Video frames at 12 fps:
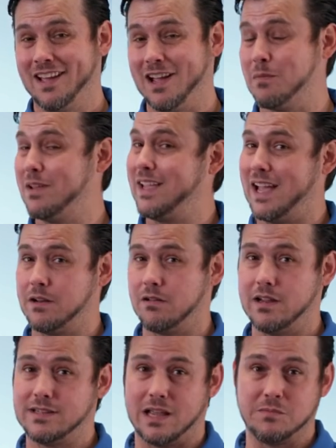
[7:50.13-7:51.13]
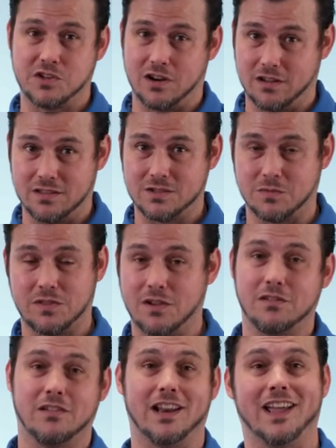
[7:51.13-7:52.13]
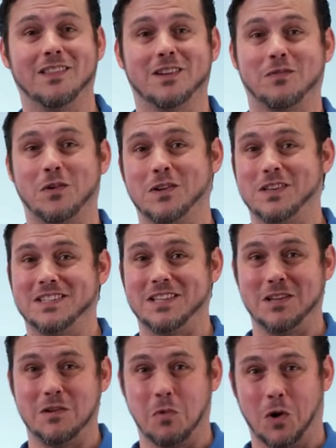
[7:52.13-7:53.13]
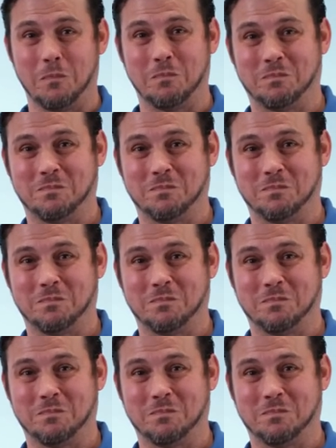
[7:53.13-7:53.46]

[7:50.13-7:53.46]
I really had a great time sharing this with you, and I look forward to seeing you more.